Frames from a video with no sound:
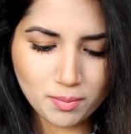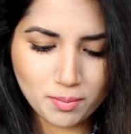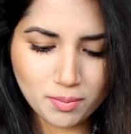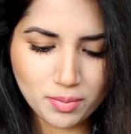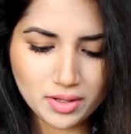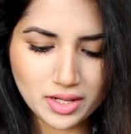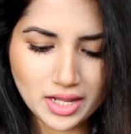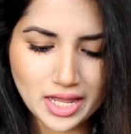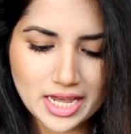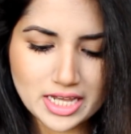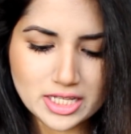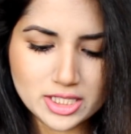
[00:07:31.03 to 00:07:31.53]

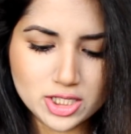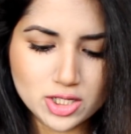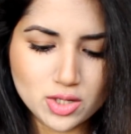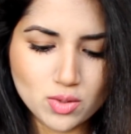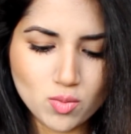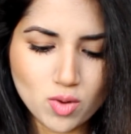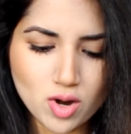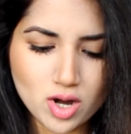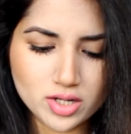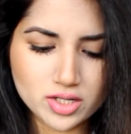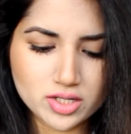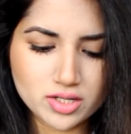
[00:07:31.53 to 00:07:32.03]
Place you
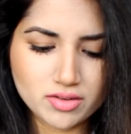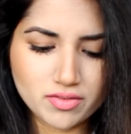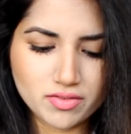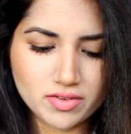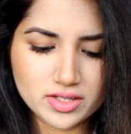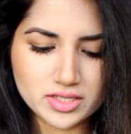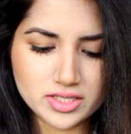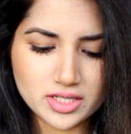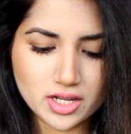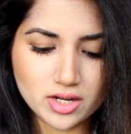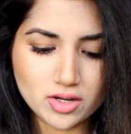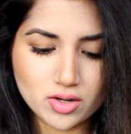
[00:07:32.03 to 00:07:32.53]
want to
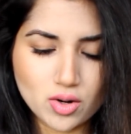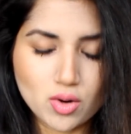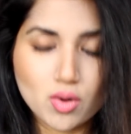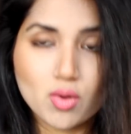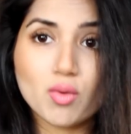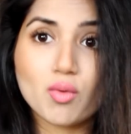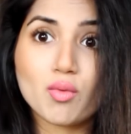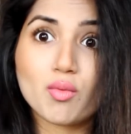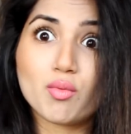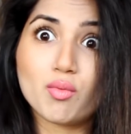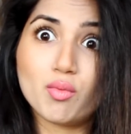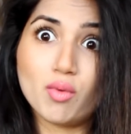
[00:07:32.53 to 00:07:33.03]
visit,
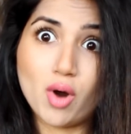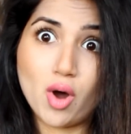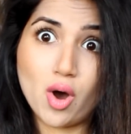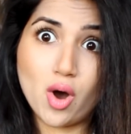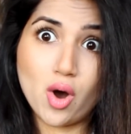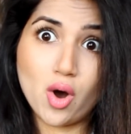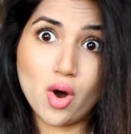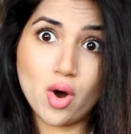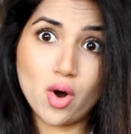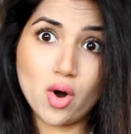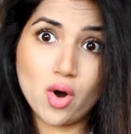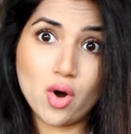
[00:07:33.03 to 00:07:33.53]

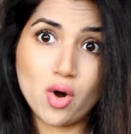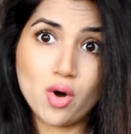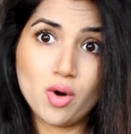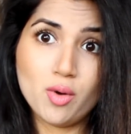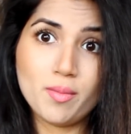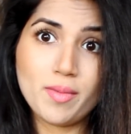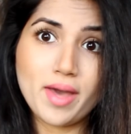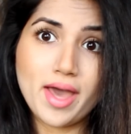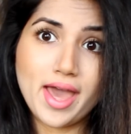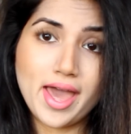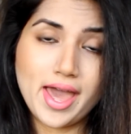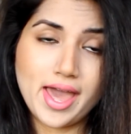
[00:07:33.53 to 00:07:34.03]

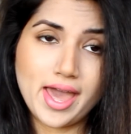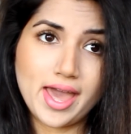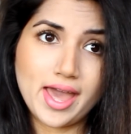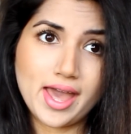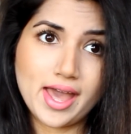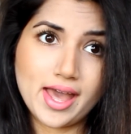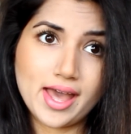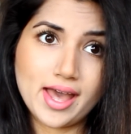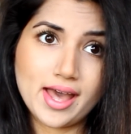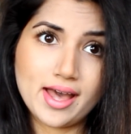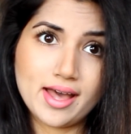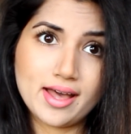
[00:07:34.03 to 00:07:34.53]
Rome,
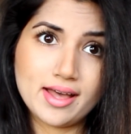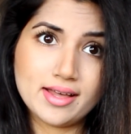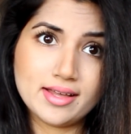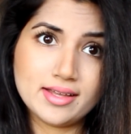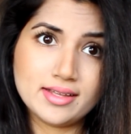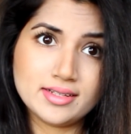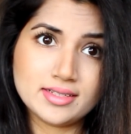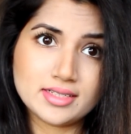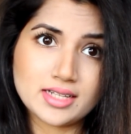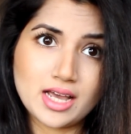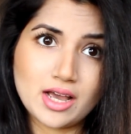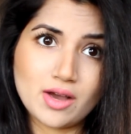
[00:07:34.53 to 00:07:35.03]

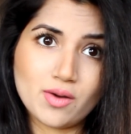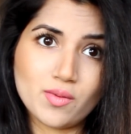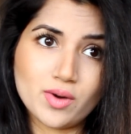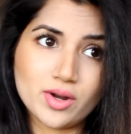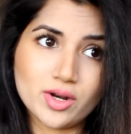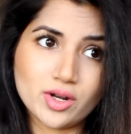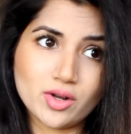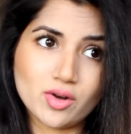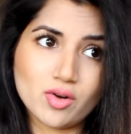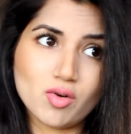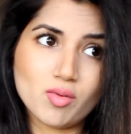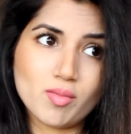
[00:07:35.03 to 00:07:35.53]
and I want
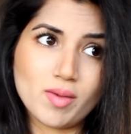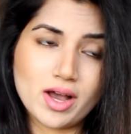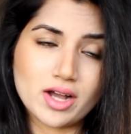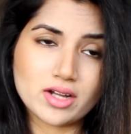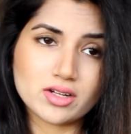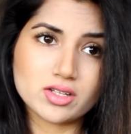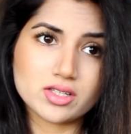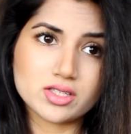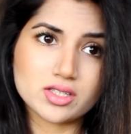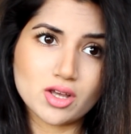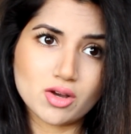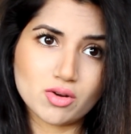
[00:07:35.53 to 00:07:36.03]
to go back
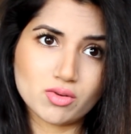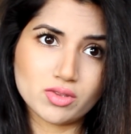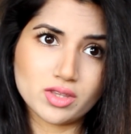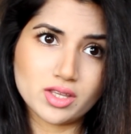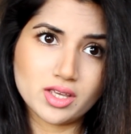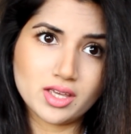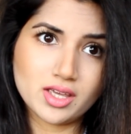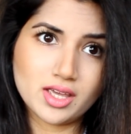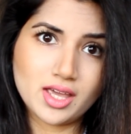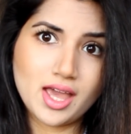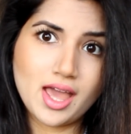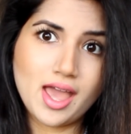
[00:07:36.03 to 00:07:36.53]
to
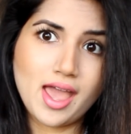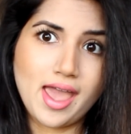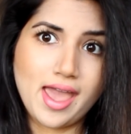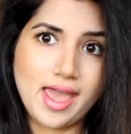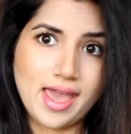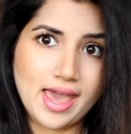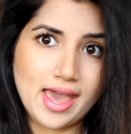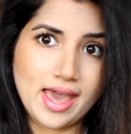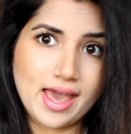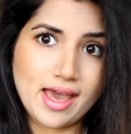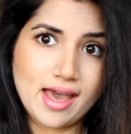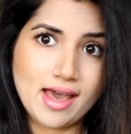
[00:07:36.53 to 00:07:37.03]
Saudi,
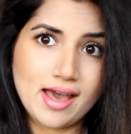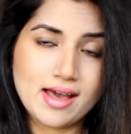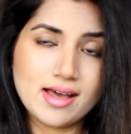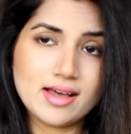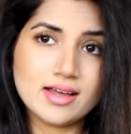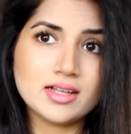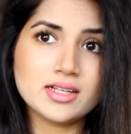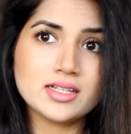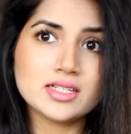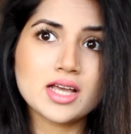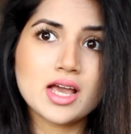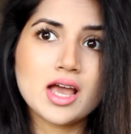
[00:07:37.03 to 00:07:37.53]

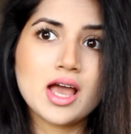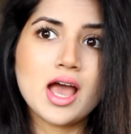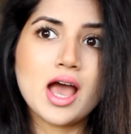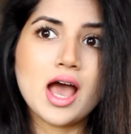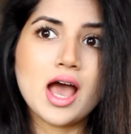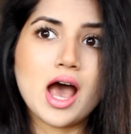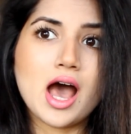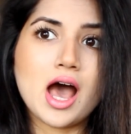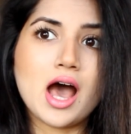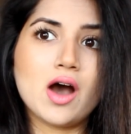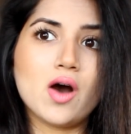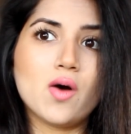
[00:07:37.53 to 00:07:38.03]
and
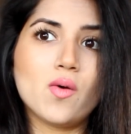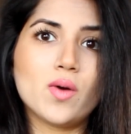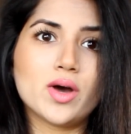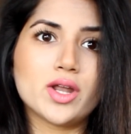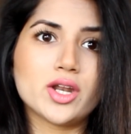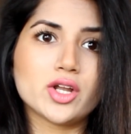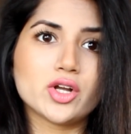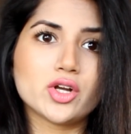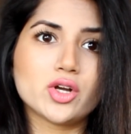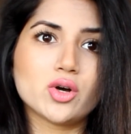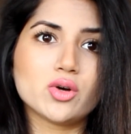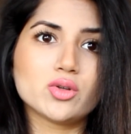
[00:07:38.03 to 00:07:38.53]
I
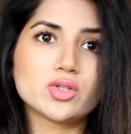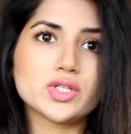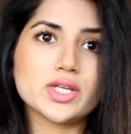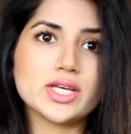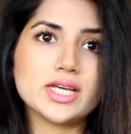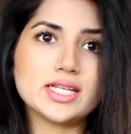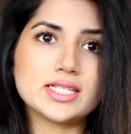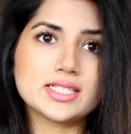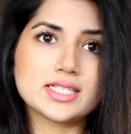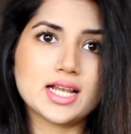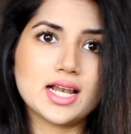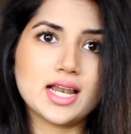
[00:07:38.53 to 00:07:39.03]
want to go to
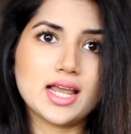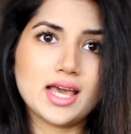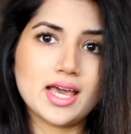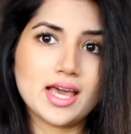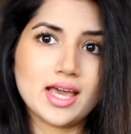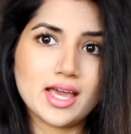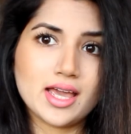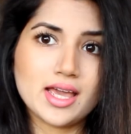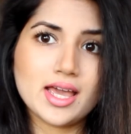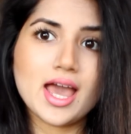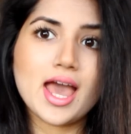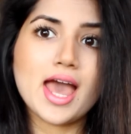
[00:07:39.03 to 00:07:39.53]

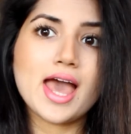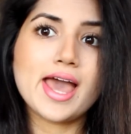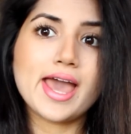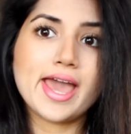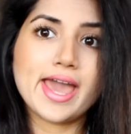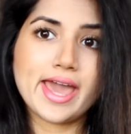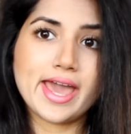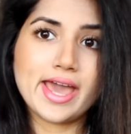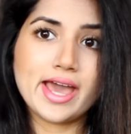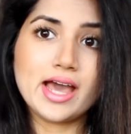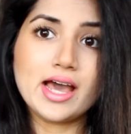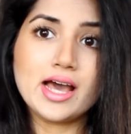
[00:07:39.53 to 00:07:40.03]
Italy,
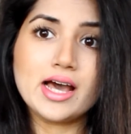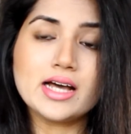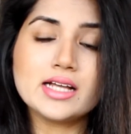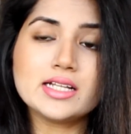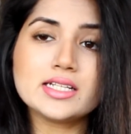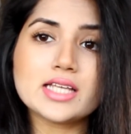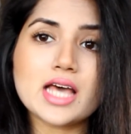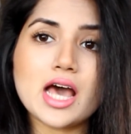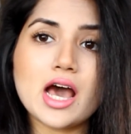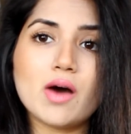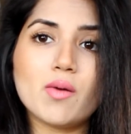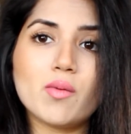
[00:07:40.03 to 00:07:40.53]

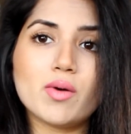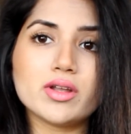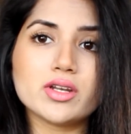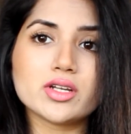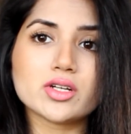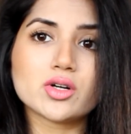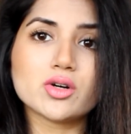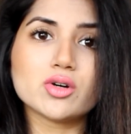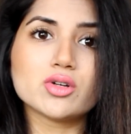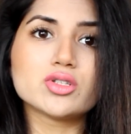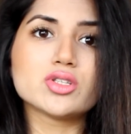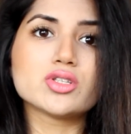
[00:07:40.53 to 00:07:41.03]
and I want to
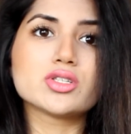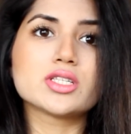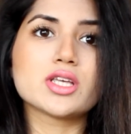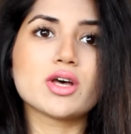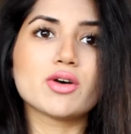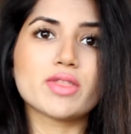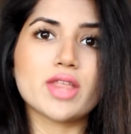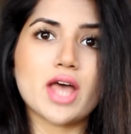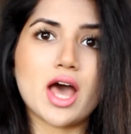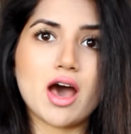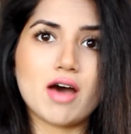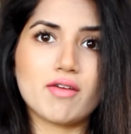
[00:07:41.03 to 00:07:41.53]
go to
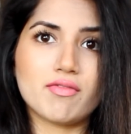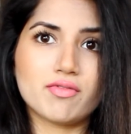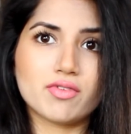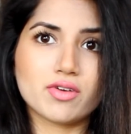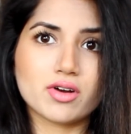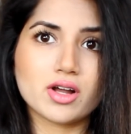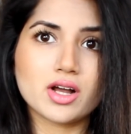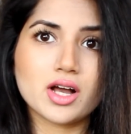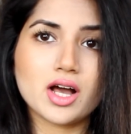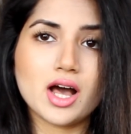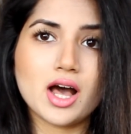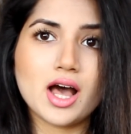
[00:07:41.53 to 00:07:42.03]
South
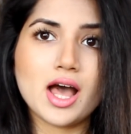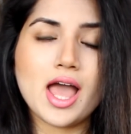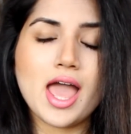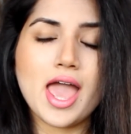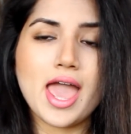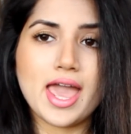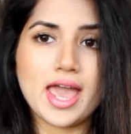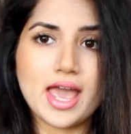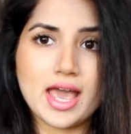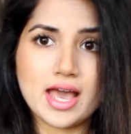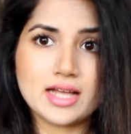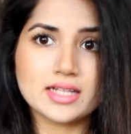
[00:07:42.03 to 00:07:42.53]
Africa,
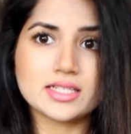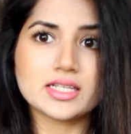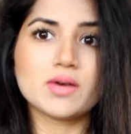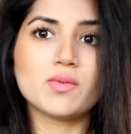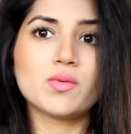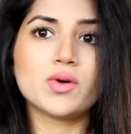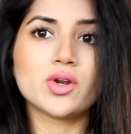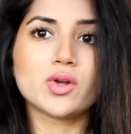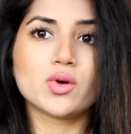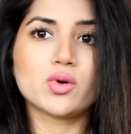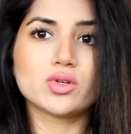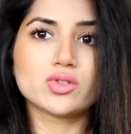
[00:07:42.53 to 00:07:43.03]
and I
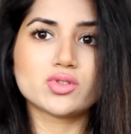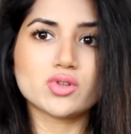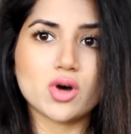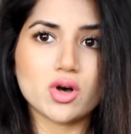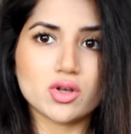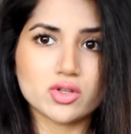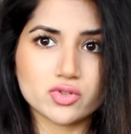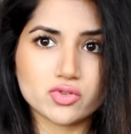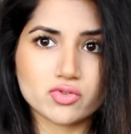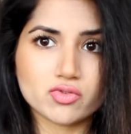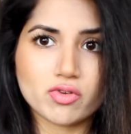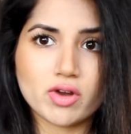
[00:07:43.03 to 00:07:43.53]
want to go to
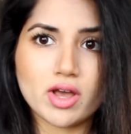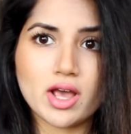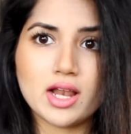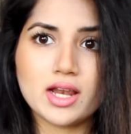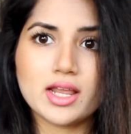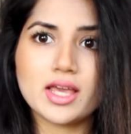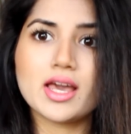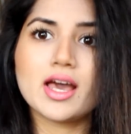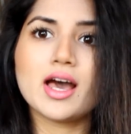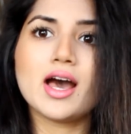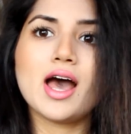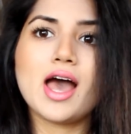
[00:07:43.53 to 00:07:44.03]

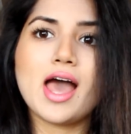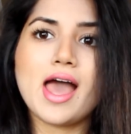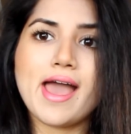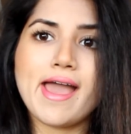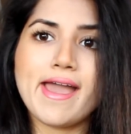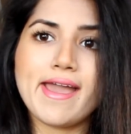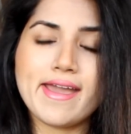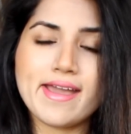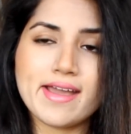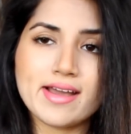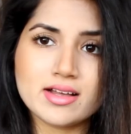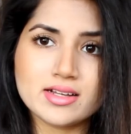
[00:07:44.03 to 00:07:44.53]
Australia,
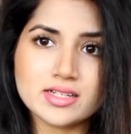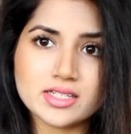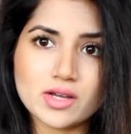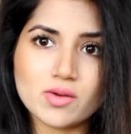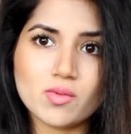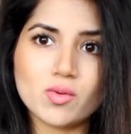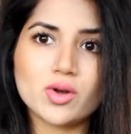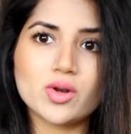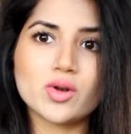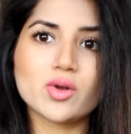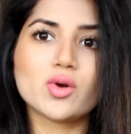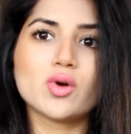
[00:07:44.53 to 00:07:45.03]
and I
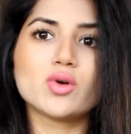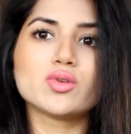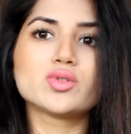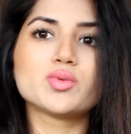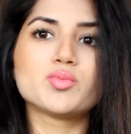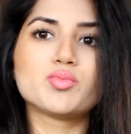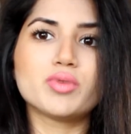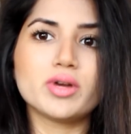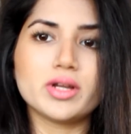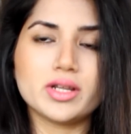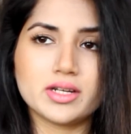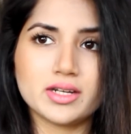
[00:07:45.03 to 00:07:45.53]
want to go to
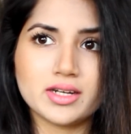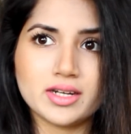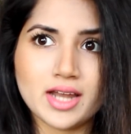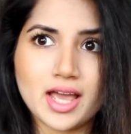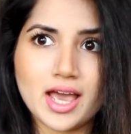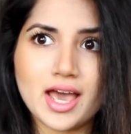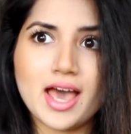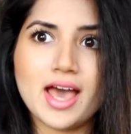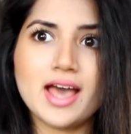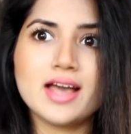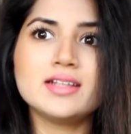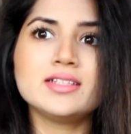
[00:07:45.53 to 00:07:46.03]
Britain,
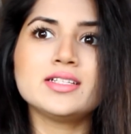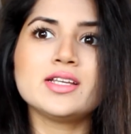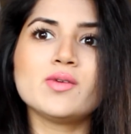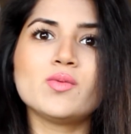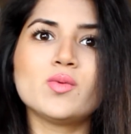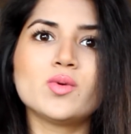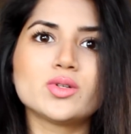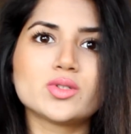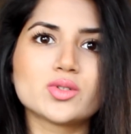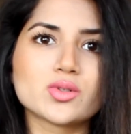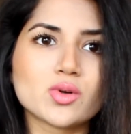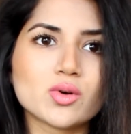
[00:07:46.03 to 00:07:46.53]
and I
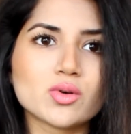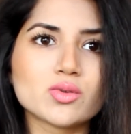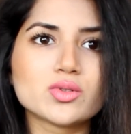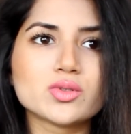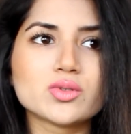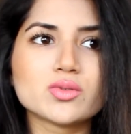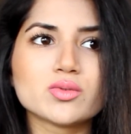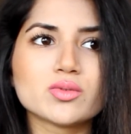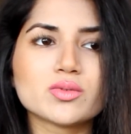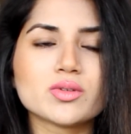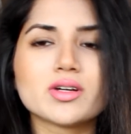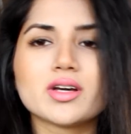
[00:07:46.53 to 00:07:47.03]
want to go
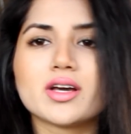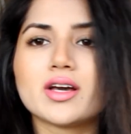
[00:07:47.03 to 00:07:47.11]
to,